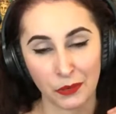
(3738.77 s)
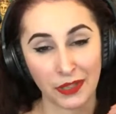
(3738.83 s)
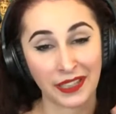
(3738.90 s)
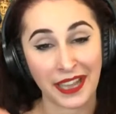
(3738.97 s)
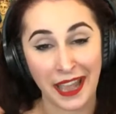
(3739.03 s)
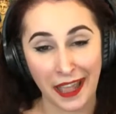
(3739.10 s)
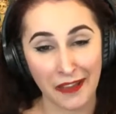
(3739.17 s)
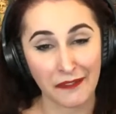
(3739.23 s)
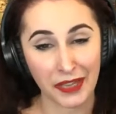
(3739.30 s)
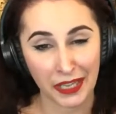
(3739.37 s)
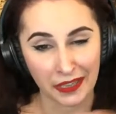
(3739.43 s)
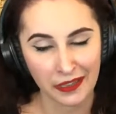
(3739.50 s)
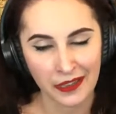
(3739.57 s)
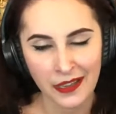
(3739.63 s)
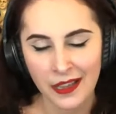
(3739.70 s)
really
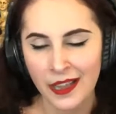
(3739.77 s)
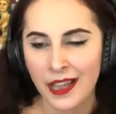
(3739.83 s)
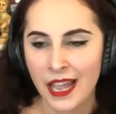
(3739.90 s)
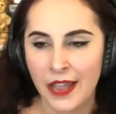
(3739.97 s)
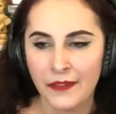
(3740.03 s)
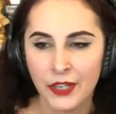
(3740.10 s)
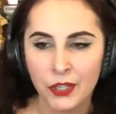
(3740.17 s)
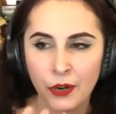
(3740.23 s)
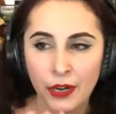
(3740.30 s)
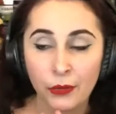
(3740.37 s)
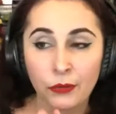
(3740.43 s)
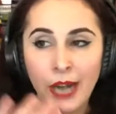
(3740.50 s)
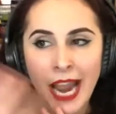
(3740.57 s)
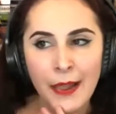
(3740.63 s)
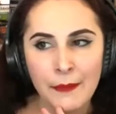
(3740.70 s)
heavy. If you're going
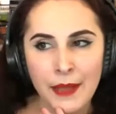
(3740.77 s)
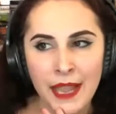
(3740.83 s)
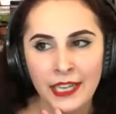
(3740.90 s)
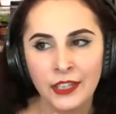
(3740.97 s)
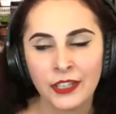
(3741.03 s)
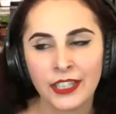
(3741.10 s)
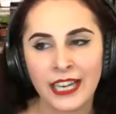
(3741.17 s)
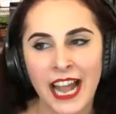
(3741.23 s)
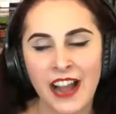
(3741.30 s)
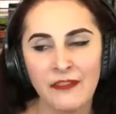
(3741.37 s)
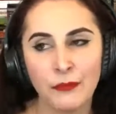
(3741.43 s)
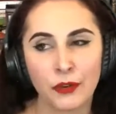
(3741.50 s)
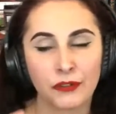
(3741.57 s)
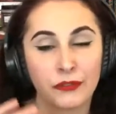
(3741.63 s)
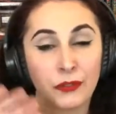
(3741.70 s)
right bank, you're going to have
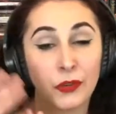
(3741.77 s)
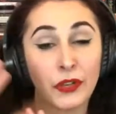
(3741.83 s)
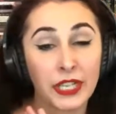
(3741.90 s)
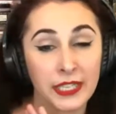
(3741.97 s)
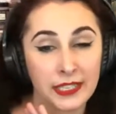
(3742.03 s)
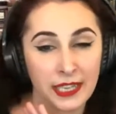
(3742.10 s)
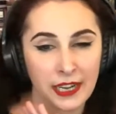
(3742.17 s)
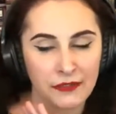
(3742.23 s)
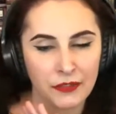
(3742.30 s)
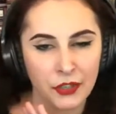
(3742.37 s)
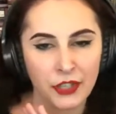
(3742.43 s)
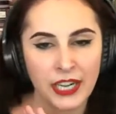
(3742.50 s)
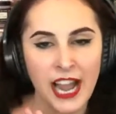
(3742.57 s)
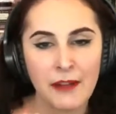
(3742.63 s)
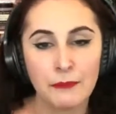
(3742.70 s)
more fruity stuff. You're
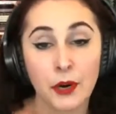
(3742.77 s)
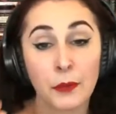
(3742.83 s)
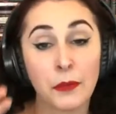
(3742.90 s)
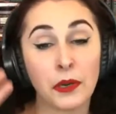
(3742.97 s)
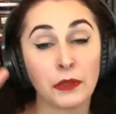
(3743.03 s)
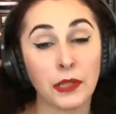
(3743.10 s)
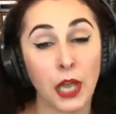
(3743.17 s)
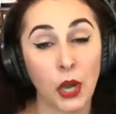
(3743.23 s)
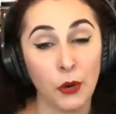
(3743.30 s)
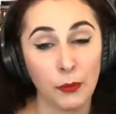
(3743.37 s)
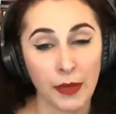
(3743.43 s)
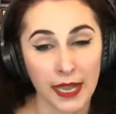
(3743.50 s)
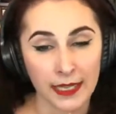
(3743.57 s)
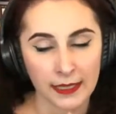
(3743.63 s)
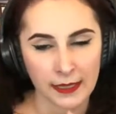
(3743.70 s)
going to have more
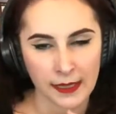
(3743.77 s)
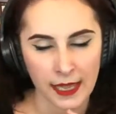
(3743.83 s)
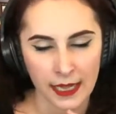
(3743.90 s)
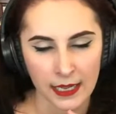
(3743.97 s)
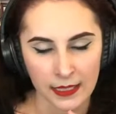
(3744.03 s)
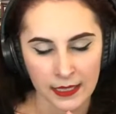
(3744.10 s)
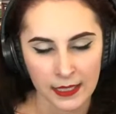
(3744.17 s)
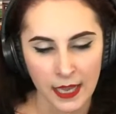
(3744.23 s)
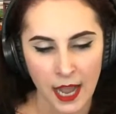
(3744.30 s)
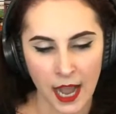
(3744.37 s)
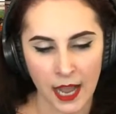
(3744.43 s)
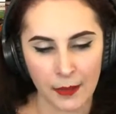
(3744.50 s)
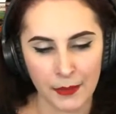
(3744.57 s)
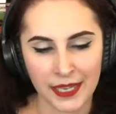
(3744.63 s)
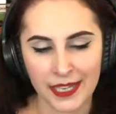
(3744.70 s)
Merlot-based things.
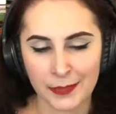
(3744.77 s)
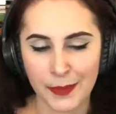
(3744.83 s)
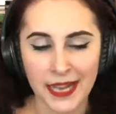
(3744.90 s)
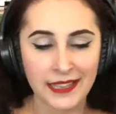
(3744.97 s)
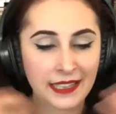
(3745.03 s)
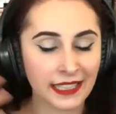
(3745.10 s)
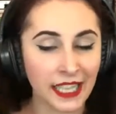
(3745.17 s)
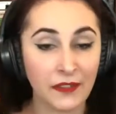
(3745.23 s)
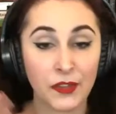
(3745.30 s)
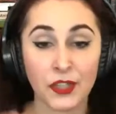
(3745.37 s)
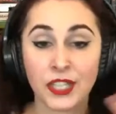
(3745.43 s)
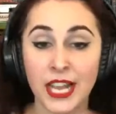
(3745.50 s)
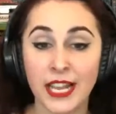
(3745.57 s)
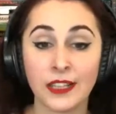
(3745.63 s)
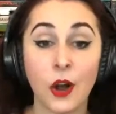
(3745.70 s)
Because basically, if you
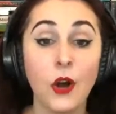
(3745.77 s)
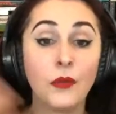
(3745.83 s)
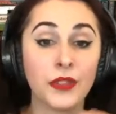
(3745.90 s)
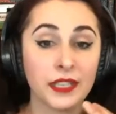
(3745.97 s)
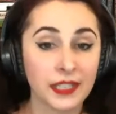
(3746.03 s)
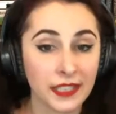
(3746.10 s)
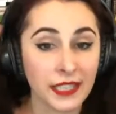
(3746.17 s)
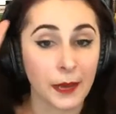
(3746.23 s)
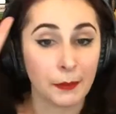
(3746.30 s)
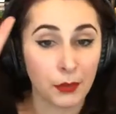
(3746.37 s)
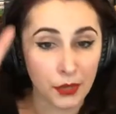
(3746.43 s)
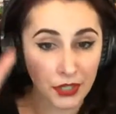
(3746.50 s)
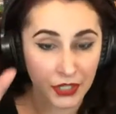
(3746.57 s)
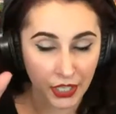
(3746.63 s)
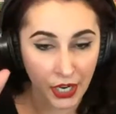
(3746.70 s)
say, oh, this is a
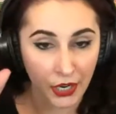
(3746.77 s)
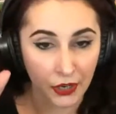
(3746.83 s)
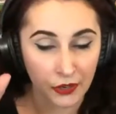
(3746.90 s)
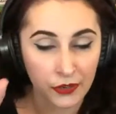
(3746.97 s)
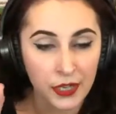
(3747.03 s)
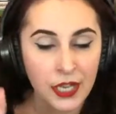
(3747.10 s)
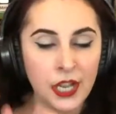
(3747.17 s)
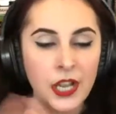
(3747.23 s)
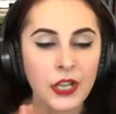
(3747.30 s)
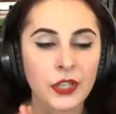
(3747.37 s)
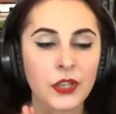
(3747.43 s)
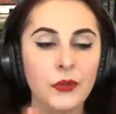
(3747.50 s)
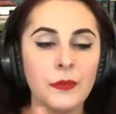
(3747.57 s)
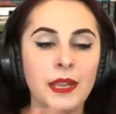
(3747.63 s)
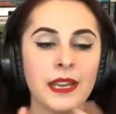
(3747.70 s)
Bordeaux,
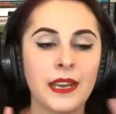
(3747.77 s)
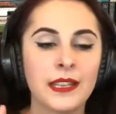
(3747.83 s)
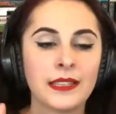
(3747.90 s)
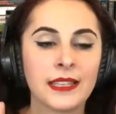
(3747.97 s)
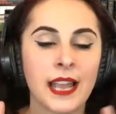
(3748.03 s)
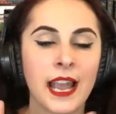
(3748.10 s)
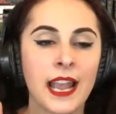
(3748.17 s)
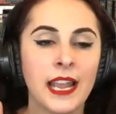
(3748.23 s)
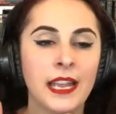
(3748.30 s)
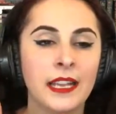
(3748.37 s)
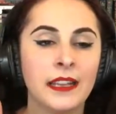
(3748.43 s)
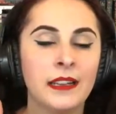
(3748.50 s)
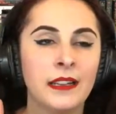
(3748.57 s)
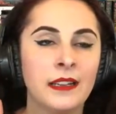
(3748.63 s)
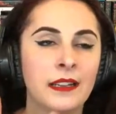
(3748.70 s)
you mean it's a